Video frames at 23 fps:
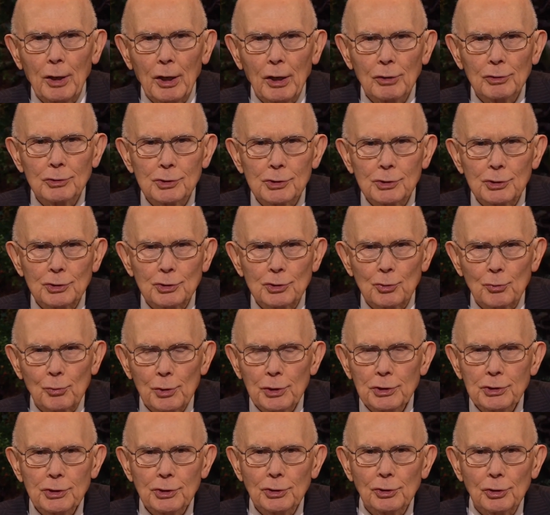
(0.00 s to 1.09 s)
Nelson's
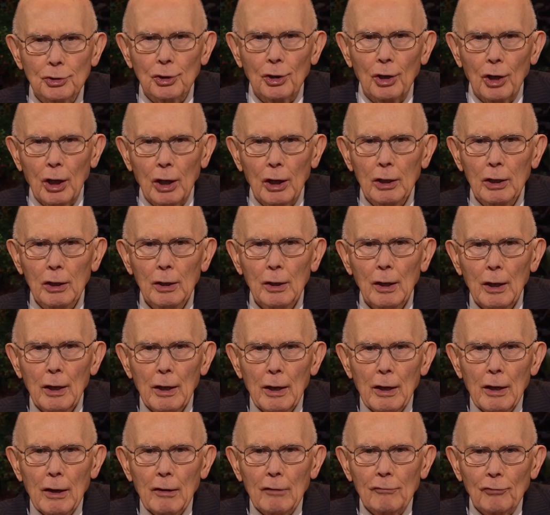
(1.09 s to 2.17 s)
recent call
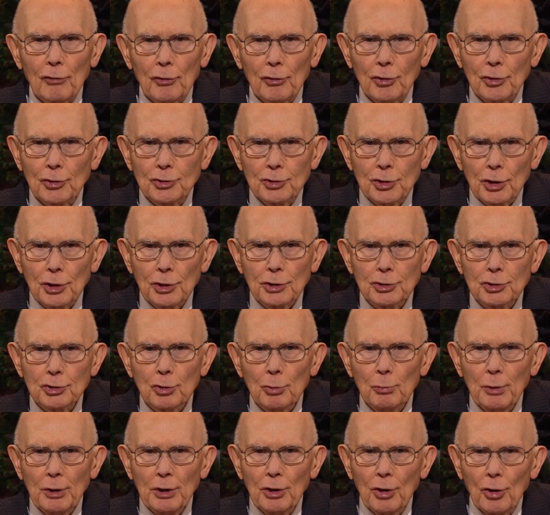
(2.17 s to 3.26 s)
for the church to
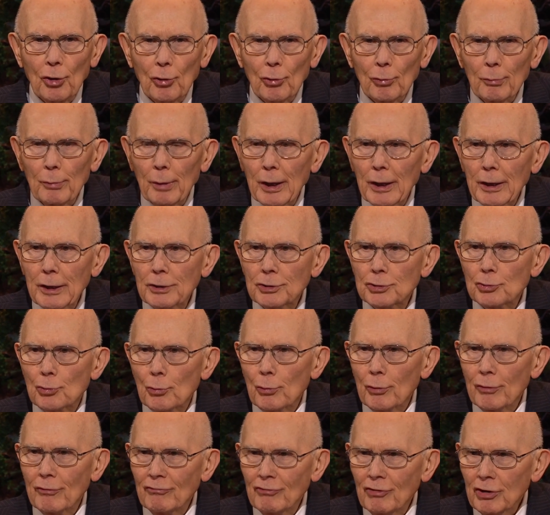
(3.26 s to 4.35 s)
be known by its
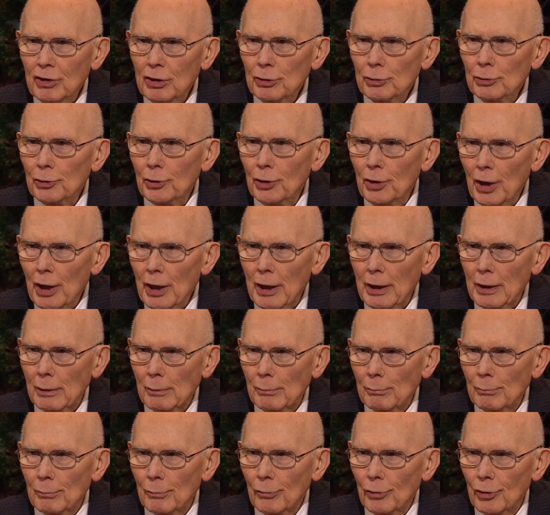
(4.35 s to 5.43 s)
revealed
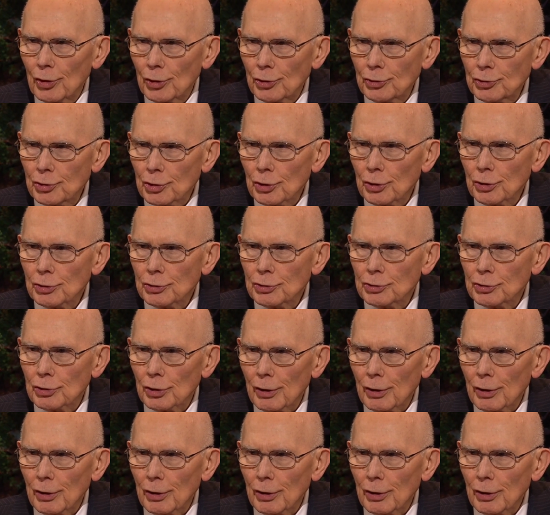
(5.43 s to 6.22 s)
name, the Church